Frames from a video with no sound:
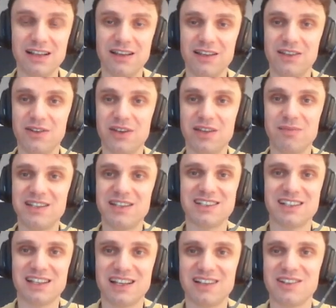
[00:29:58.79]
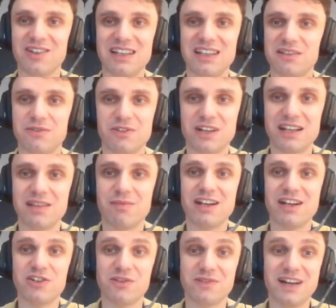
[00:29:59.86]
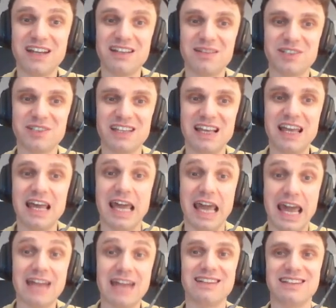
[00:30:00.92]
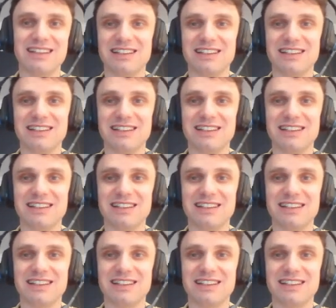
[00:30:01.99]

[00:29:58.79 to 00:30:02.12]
You can basically calculate it for any bunch of items, and it's